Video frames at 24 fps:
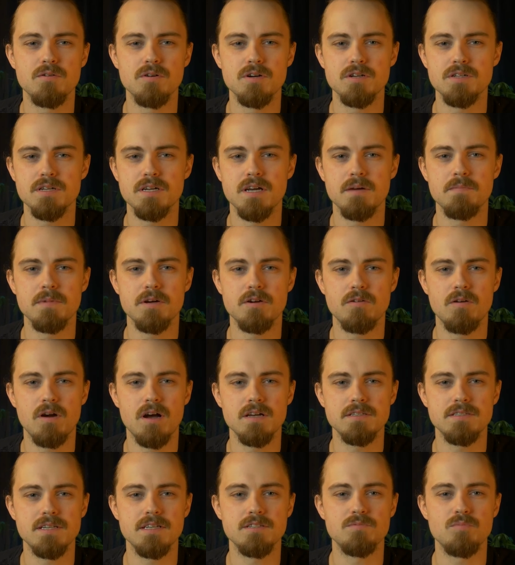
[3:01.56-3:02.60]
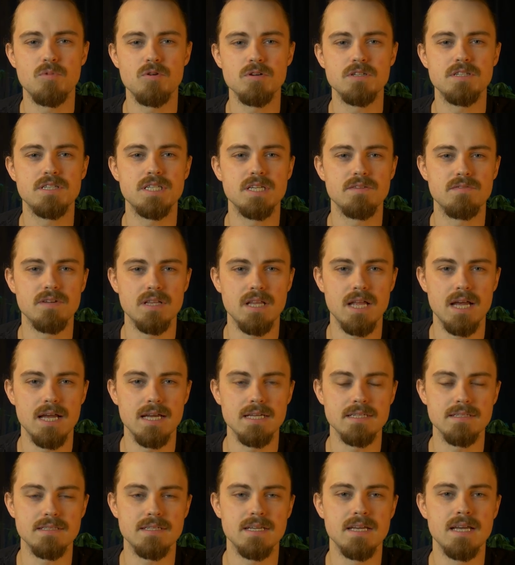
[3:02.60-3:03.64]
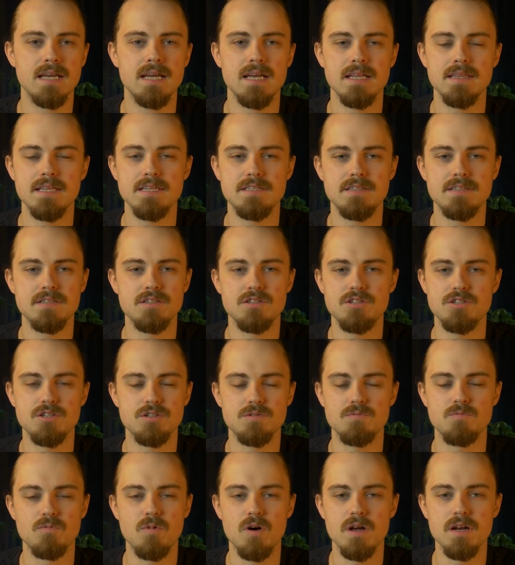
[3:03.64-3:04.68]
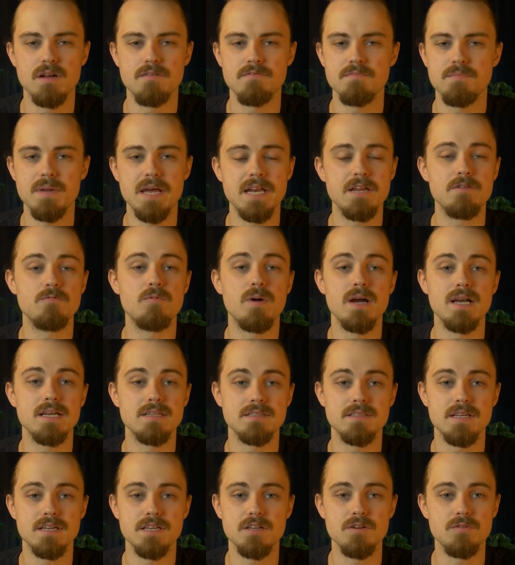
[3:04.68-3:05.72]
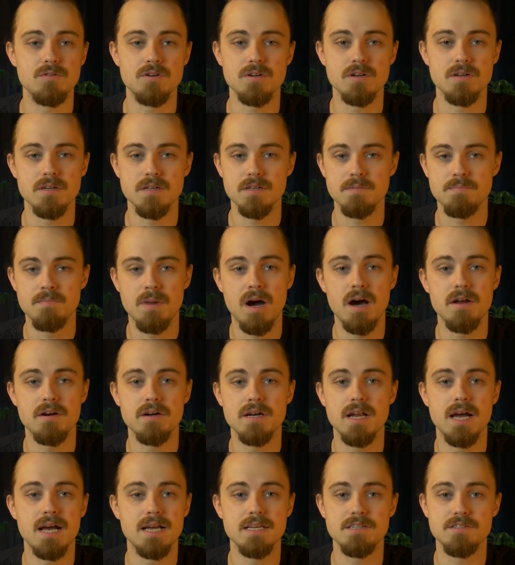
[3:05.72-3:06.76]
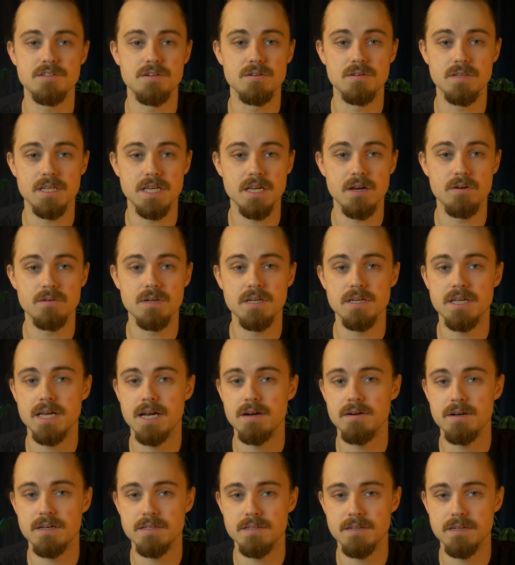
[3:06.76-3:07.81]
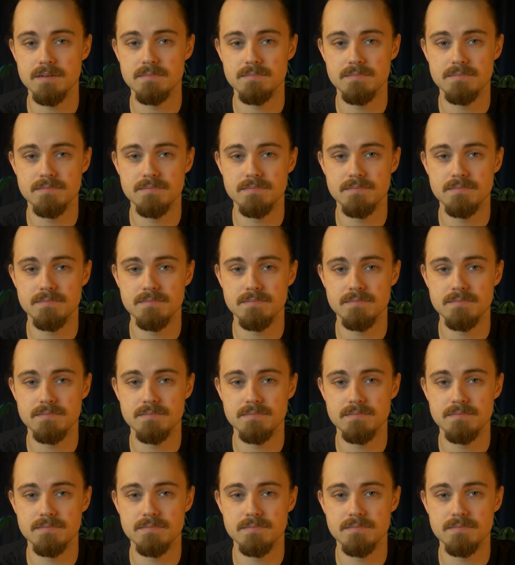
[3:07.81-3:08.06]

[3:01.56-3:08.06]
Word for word: order to come across as more civilized. This is just one of many ways that you could modernize your Leonin character.